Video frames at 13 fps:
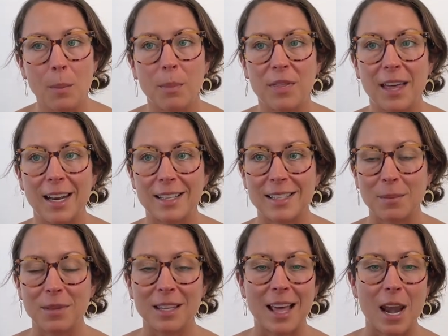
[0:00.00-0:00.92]
but then it's
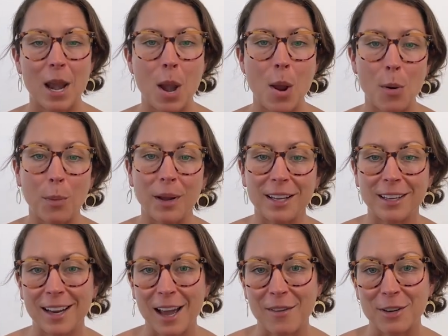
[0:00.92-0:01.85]
something that nobody
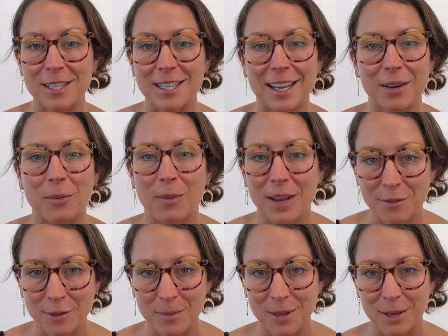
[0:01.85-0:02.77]
could ever take away
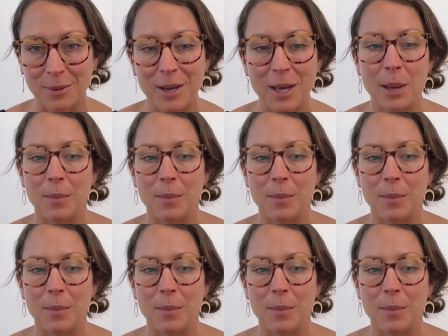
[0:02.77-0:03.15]
from you